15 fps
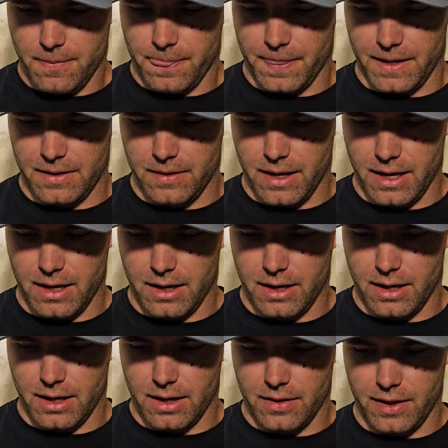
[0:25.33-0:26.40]
and then
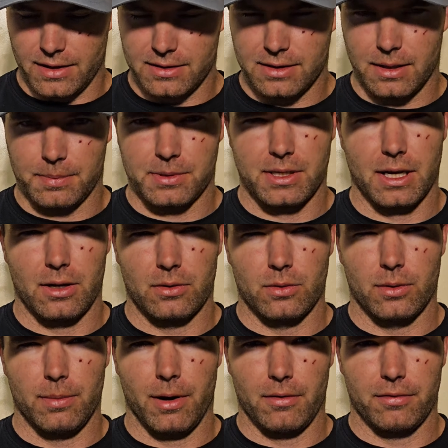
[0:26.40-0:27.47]
that steps down to
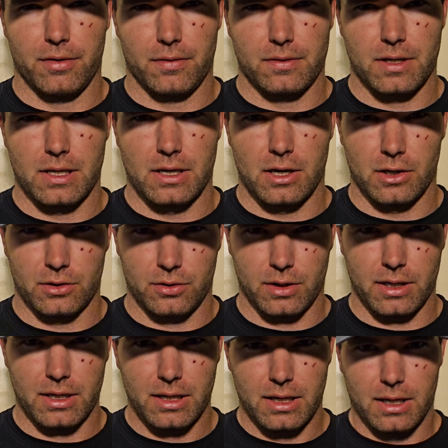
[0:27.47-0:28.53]
about
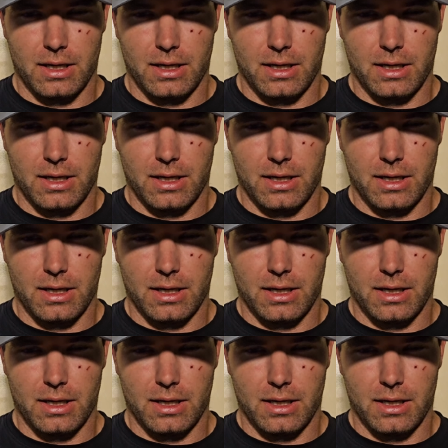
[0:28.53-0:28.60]
1500.